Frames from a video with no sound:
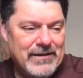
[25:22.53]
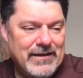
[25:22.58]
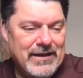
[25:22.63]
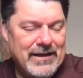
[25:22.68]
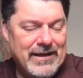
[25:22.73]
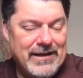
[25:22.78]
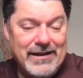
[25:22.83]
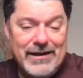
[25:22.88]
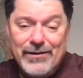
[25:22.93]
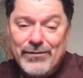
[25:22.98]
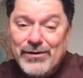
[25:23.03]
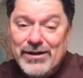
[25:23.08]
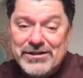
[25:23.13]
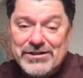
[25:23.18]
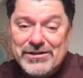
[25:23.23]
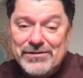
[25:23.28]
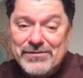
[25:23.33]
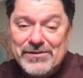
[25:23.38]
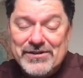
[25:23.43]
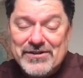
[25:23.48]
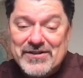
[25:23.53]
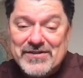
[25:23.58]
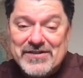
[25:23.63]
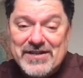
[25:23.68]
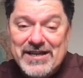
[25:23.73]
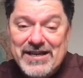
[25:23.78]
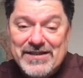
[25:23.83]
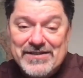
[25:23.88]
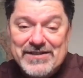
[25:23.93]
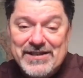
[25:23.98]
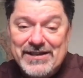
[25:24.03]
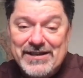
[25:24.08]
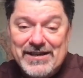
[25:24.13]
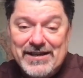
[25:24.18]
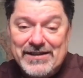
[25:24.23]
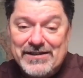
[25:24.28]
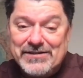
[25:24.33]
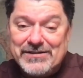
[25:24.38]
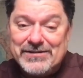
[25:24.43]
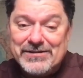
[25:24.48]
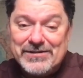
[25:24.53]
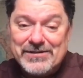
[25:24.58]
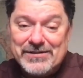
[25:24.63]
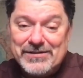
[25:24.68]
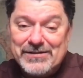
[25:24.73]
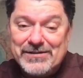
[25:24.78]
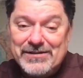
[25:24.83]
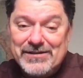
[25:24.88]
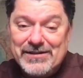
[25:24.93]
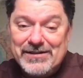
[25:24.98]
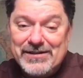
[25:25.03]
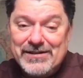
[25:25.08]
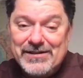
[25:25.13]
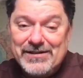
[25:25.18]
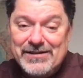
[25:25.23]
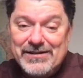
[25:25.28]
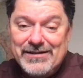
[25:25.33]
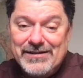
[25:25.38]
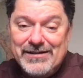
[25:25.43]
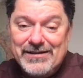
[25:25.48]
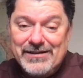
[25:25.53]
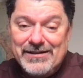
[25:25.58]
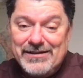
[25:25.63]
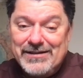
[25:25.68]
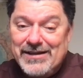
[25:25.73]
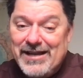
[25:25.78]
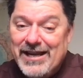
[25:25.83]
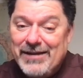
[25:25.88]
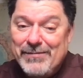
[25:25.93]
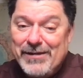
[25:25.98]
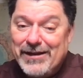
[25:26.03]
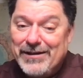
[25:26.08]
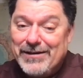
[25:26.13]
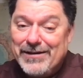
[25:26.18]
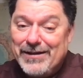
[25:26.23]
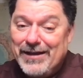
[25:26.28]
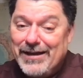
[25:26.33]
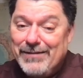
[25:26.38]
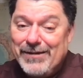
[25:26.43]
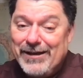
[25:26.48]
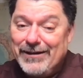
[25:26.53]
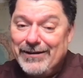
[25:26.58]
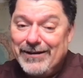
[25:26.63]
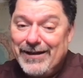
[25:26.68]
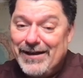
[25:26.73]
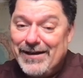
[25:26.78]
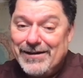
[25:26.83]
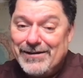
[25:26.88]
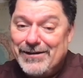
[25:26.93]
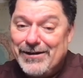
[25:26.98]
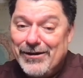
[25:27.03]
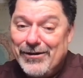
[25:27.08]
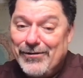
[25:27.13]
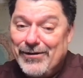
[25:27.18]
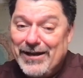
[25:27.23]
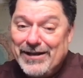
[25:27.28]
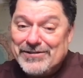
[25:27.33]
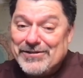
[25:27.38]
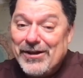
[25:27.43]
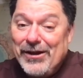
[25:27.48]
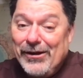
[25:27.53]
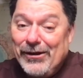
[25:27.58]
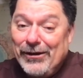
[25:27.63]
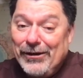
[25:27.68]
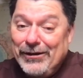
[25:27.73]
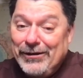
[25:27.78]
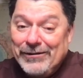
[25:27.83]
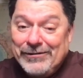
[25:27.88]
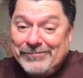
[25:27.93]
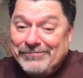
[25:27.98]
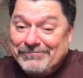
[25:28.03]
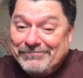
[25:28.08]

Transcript: And I wish it was as easy as name it, claim it, let it go, and it's gone.